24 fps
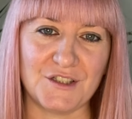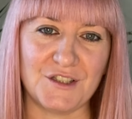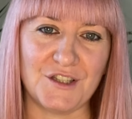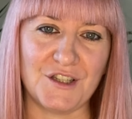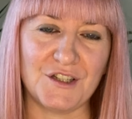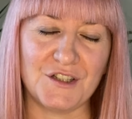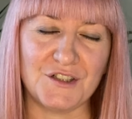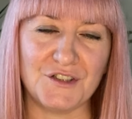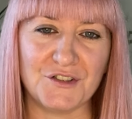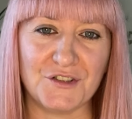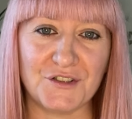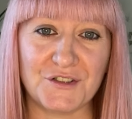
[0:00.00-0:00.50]
You
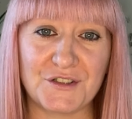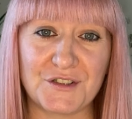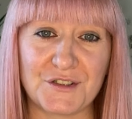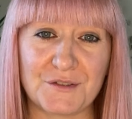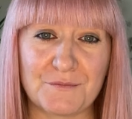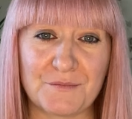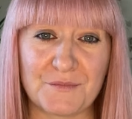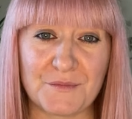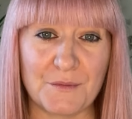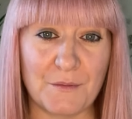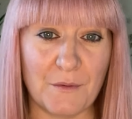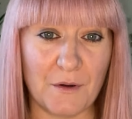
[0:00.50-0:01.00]
can just
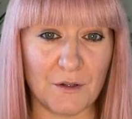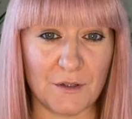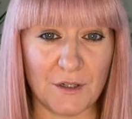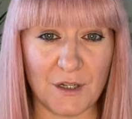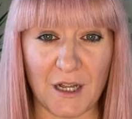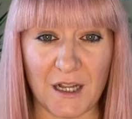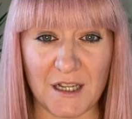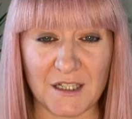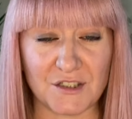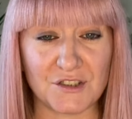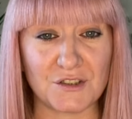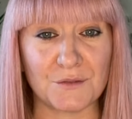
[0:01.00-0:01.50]

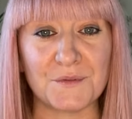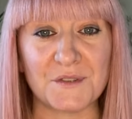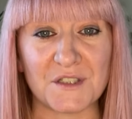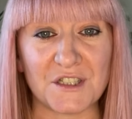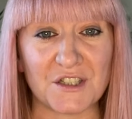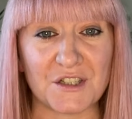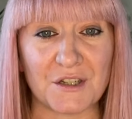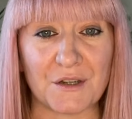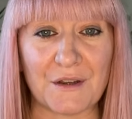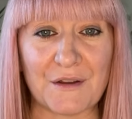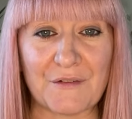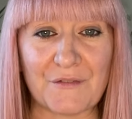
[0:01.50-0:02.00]

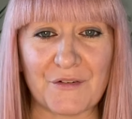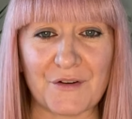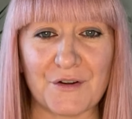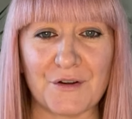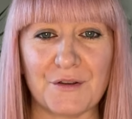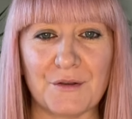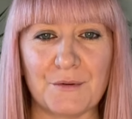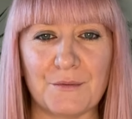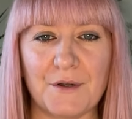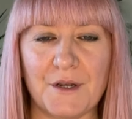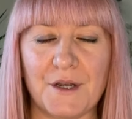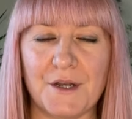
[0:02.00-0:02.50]
substitute it for
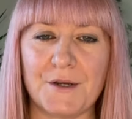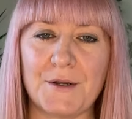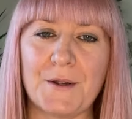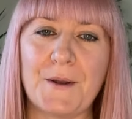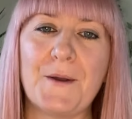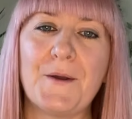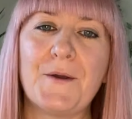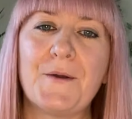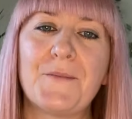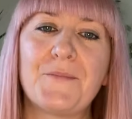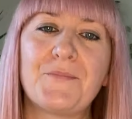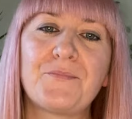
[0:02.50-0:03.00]
another word.
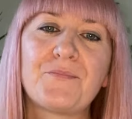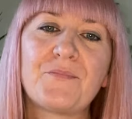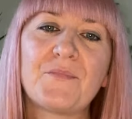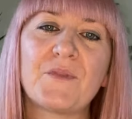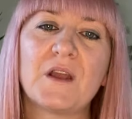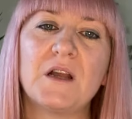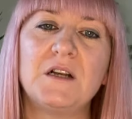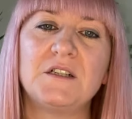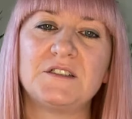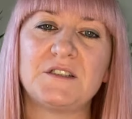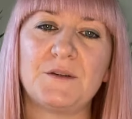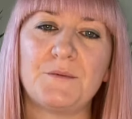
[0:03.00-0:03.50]

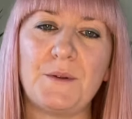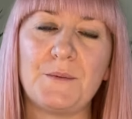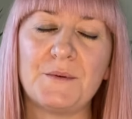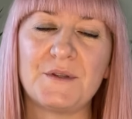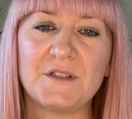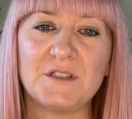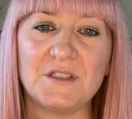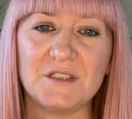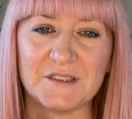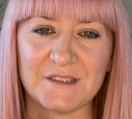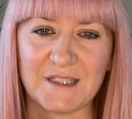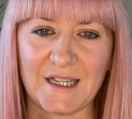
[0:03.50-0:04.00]
So it would
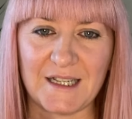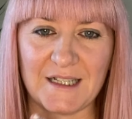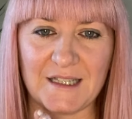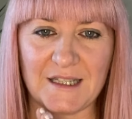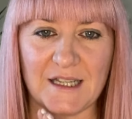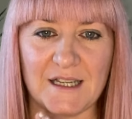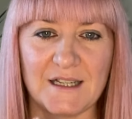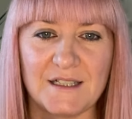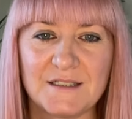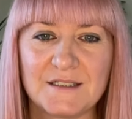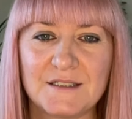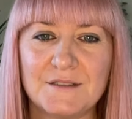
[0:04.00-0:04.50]
look like
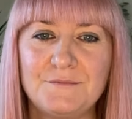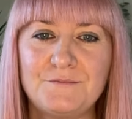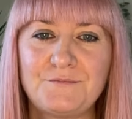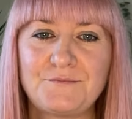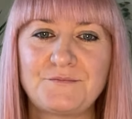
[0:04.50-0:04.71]
this.